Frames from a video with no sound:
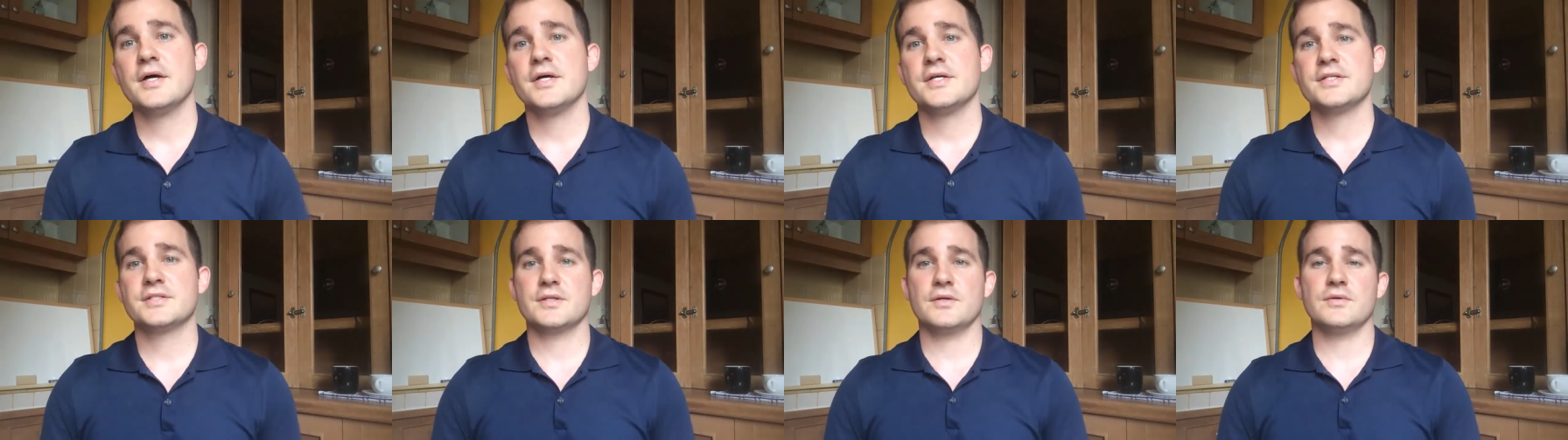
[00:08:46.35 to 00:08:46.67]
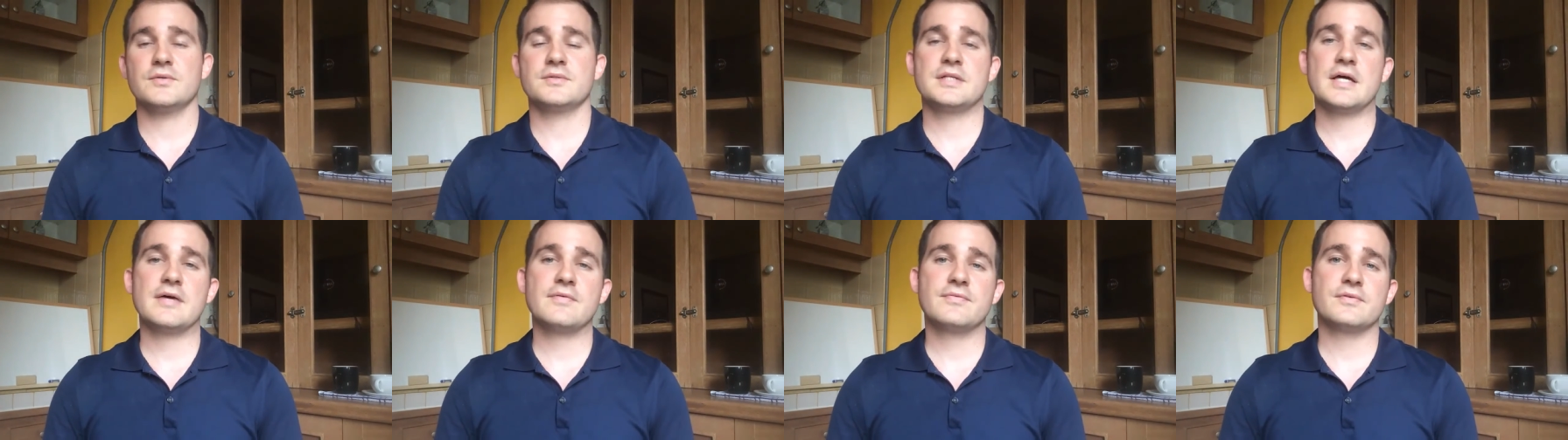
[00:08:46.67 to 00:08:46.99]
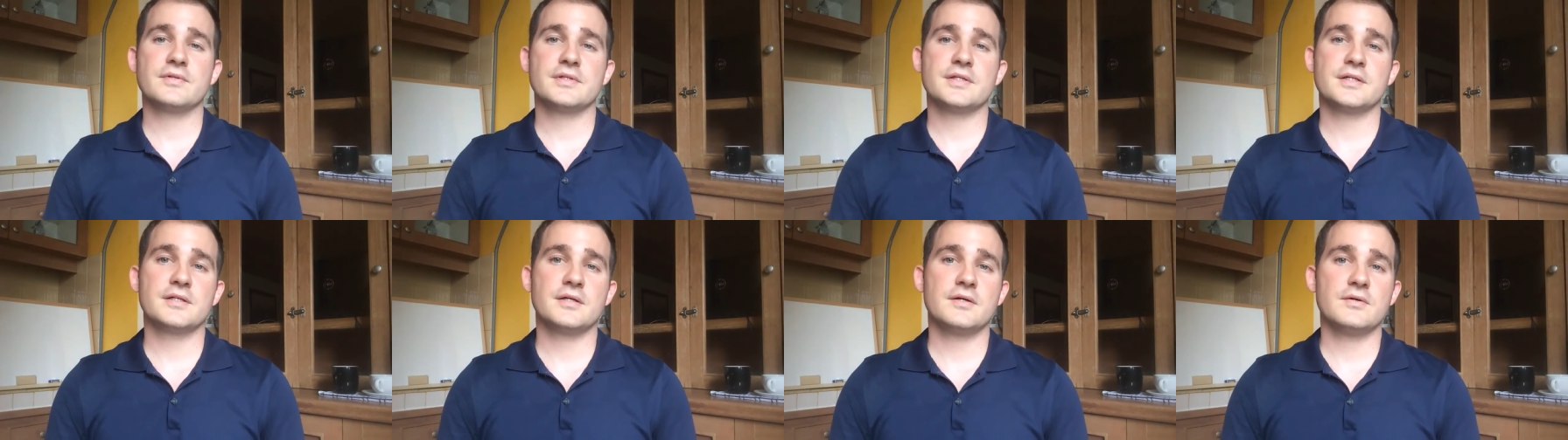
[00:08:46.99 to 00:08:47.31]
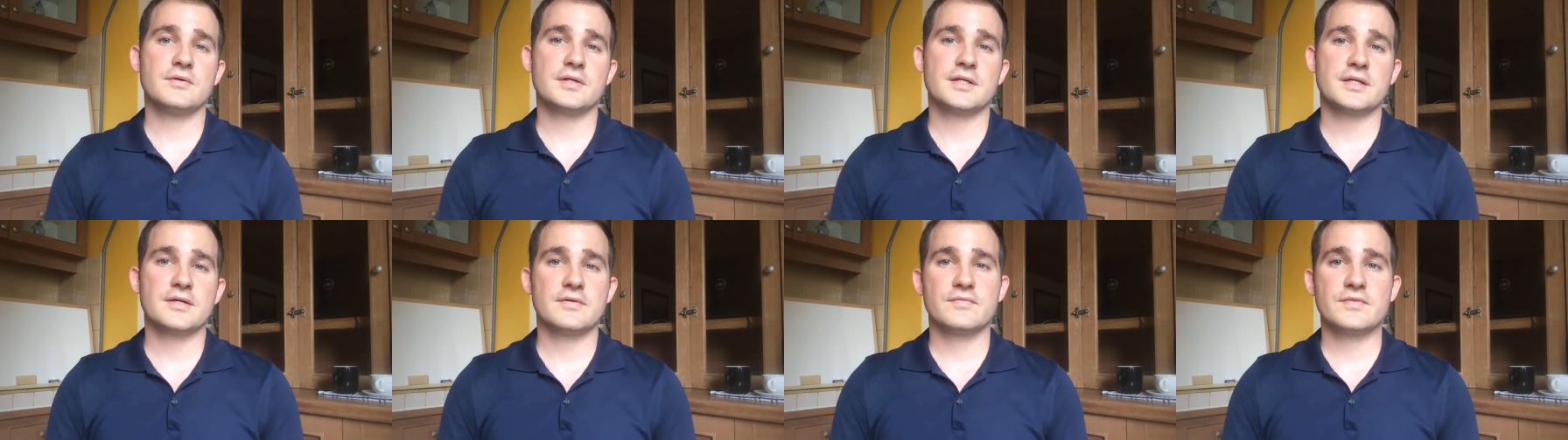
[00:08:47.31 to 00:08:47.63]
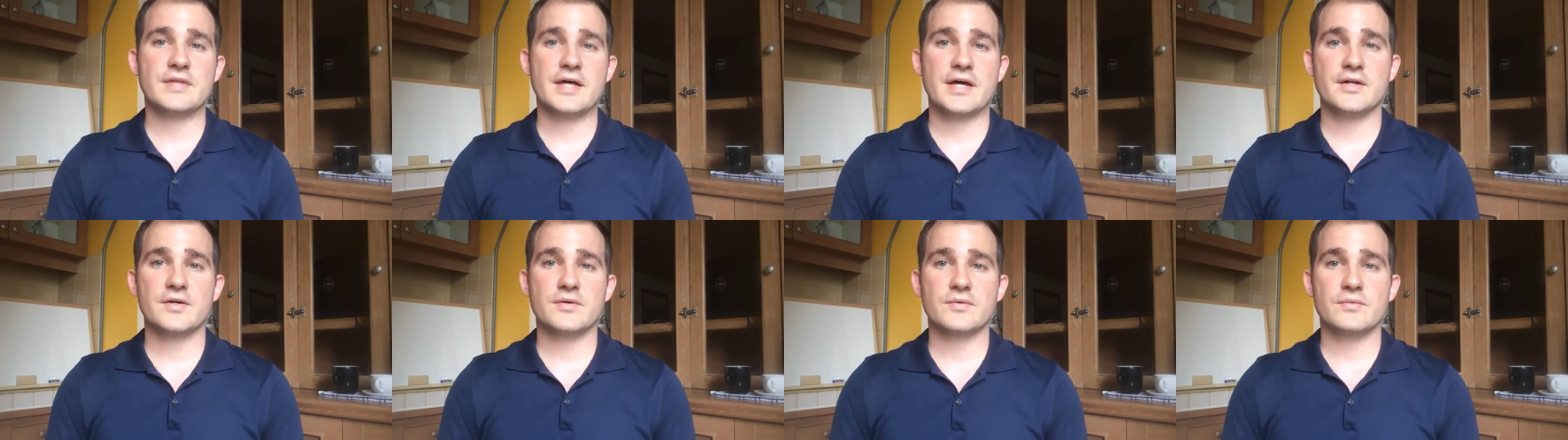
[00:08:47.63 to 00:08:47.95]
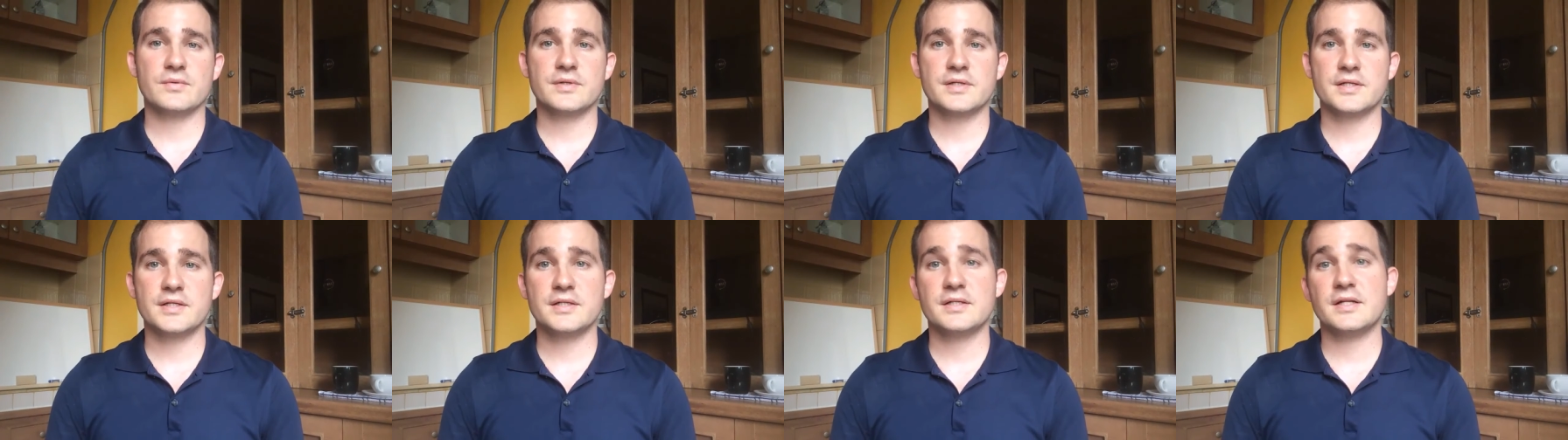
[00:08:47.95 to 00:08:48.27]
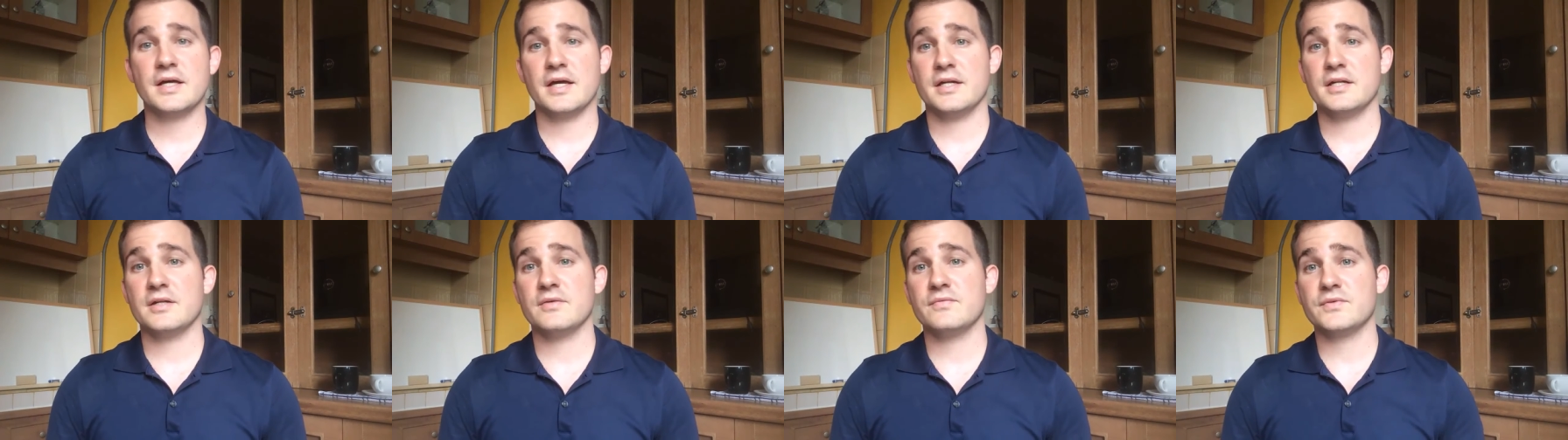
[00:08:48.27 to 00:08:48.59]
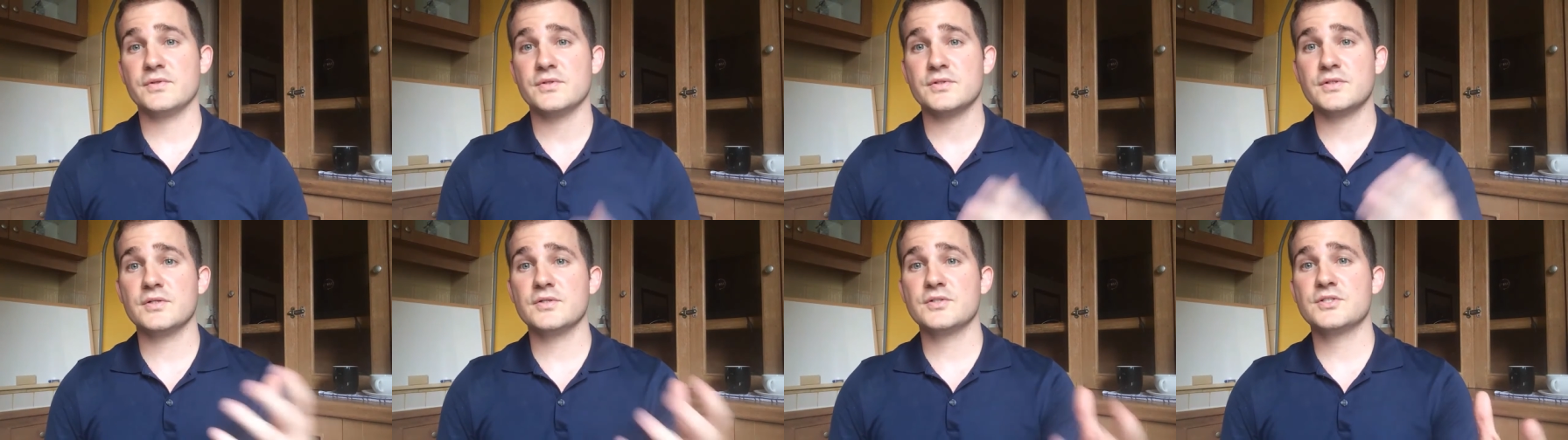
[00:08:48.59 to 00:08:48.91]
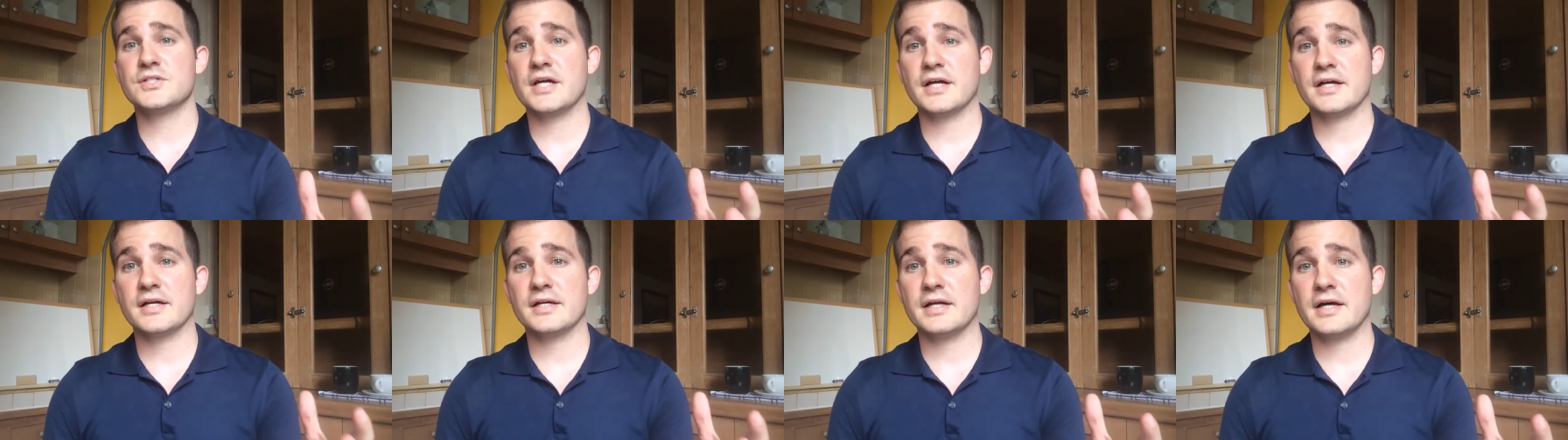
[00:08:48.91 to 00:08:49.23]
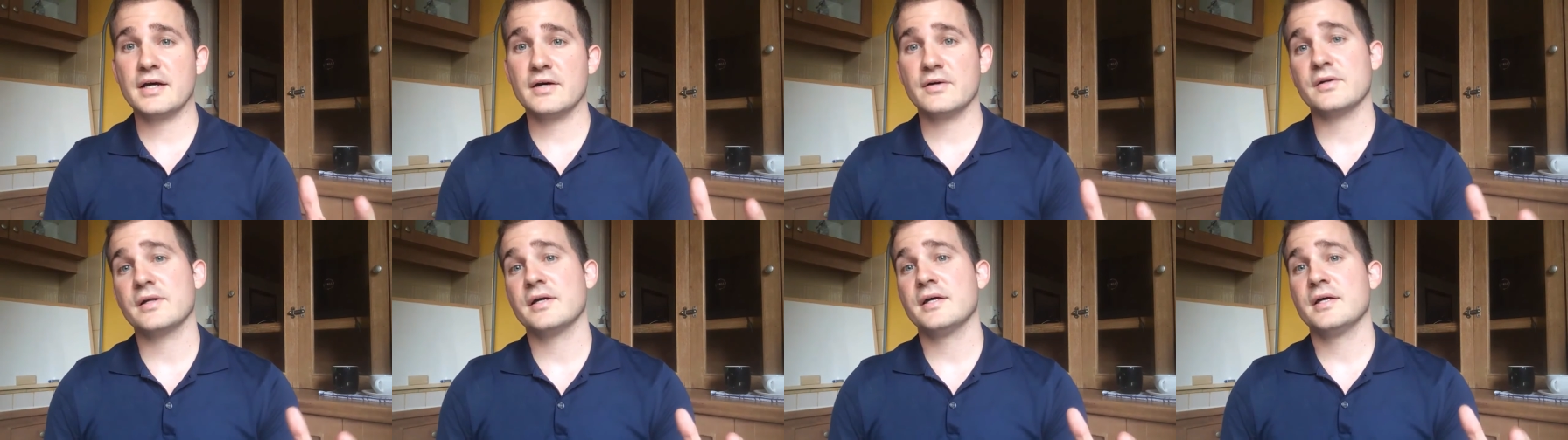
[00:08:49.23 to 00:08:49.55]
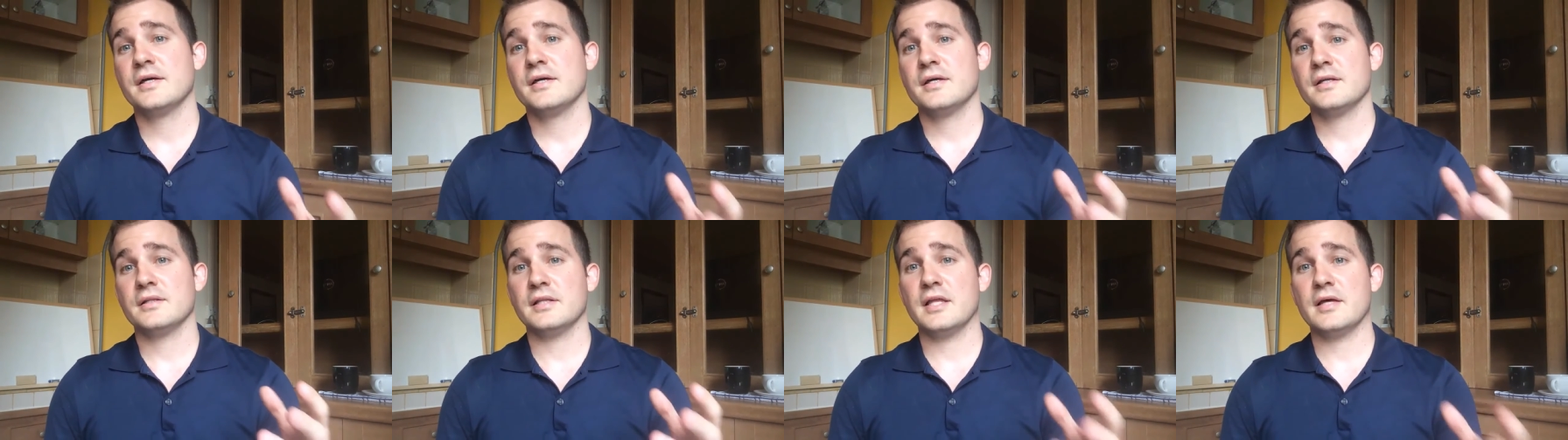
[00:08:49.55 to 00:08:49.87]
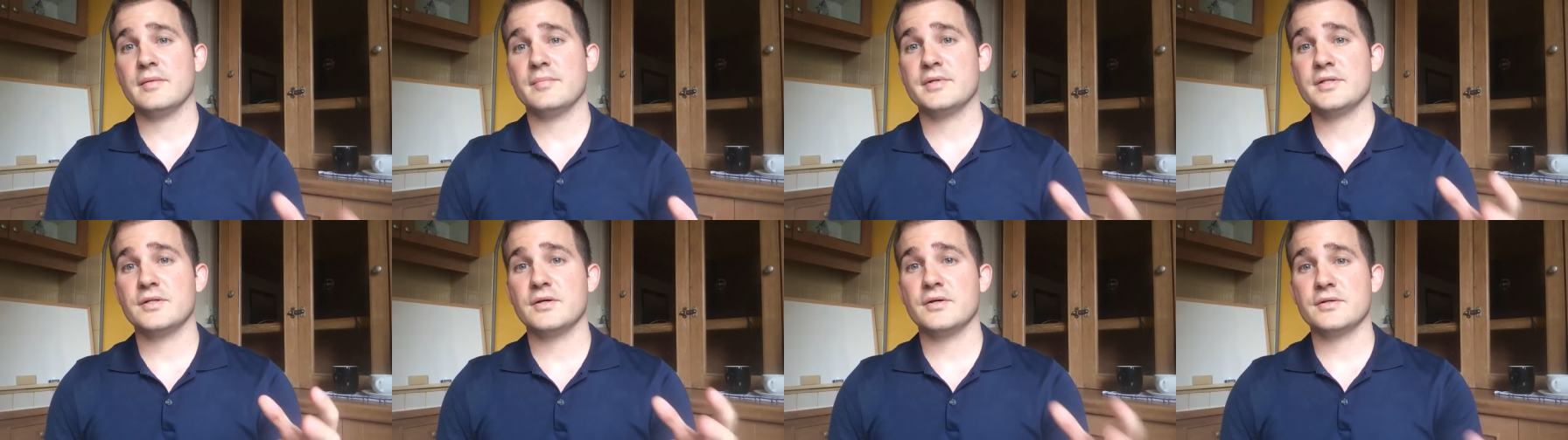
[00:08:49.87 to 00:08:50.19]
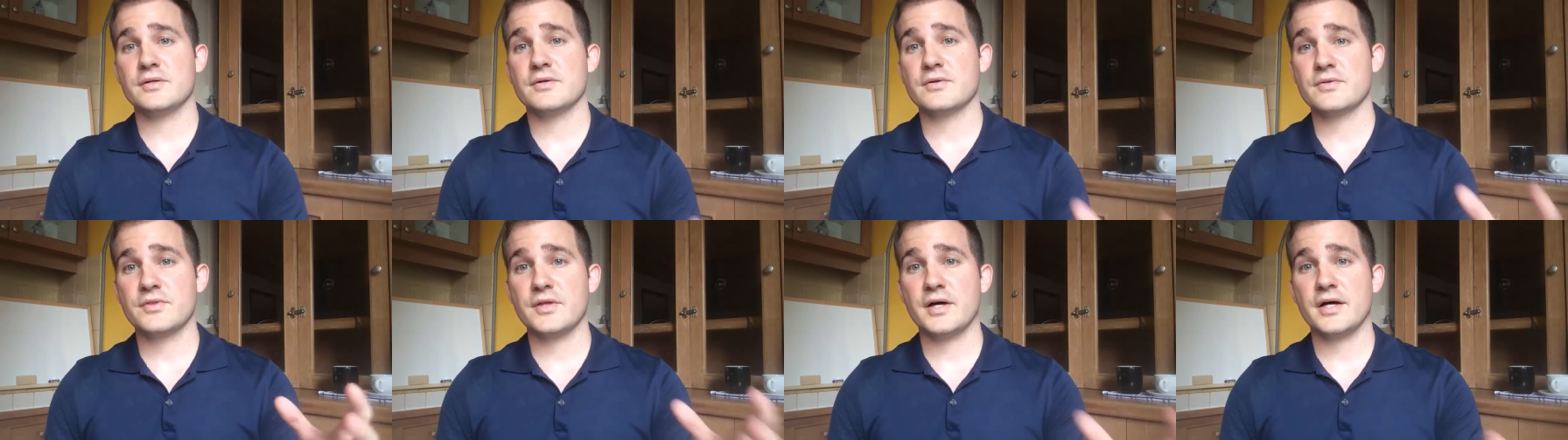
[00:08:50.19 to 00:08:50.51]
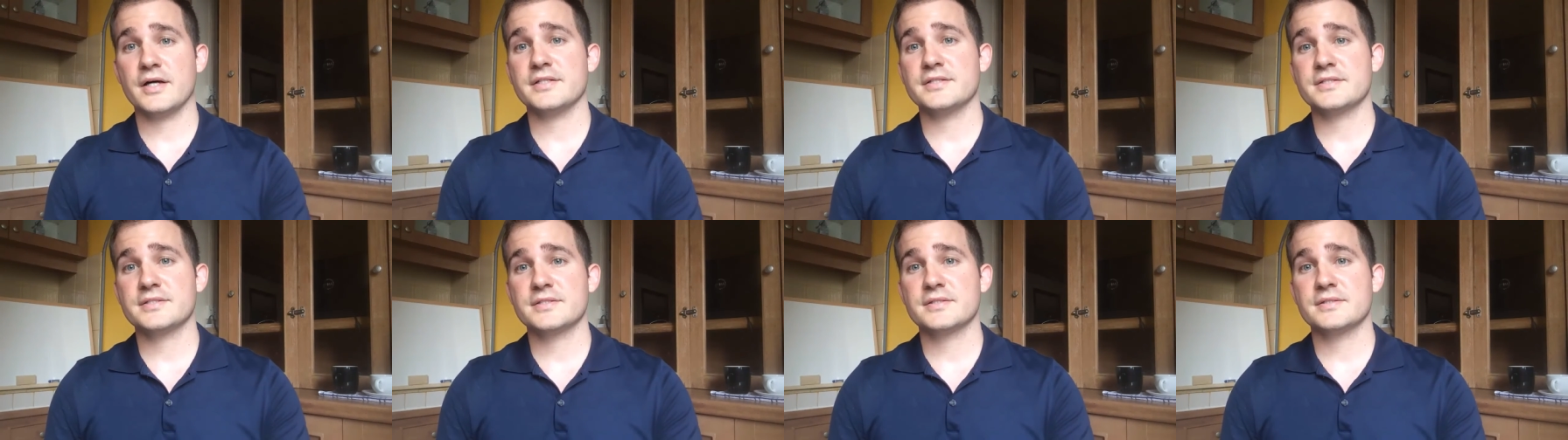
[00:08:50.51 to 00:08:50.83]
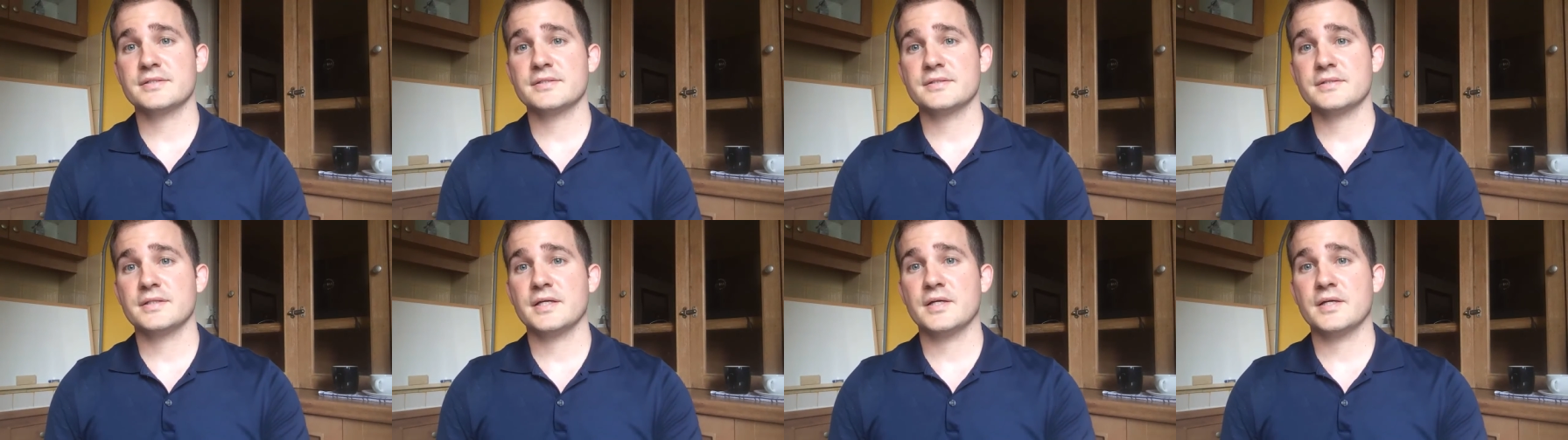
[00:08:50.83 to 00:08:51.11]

so definitely go give that a read, and if you do check it out, let me know your thoughts.